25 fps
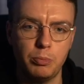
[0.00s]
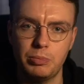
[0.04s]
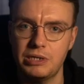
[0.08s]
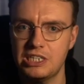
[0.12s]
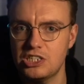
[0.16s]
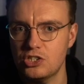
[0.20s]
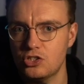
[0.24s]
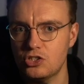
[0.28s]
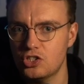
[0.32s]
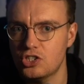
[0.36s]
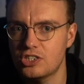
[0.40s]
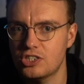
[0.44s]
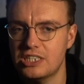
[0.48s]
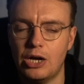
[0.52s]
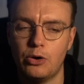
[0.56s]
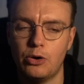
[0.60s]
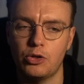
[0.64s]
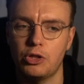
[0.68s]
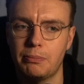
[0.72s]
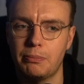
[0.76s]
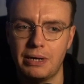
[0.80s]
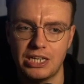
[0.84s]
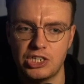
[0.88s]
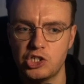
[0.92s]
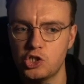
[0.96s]
And it's going to set all the
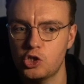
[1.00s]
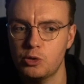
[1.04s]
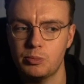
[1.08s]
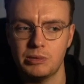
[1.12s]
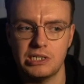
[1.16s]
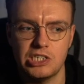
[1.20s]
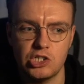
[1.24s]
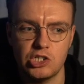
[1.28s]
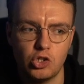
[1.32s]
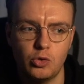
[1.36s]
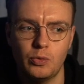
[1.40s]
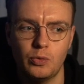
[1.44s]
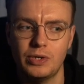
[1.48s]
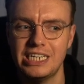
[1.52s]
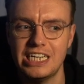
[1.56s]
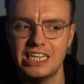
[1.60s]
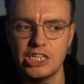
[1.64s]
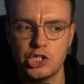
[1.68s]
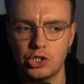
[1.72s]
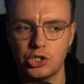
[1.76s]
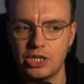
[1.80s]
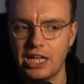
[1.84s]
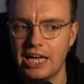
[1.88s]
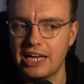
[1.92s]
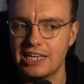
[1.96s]
magic up. And it's going to
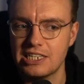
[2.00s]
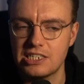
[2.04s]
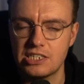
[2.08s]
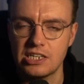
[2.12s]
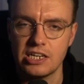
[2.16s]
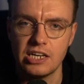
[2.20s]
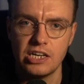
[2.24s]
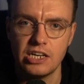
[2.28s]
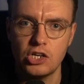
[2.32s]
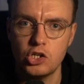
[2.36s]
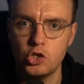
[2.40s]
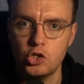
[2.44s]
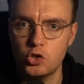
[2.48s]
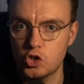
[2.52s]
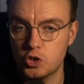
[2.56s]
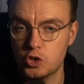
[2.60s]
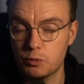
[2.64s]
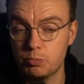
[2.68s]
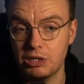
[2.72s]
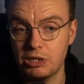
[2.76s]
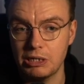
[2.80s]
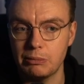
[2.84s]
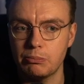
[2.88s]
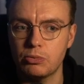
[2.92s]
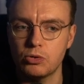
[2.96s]
initialize your
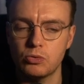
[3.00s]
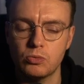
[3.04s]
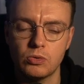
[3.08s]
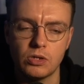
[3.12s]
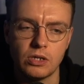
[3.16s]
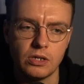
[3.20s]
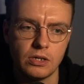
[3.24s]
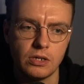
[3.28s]
Spring Boot.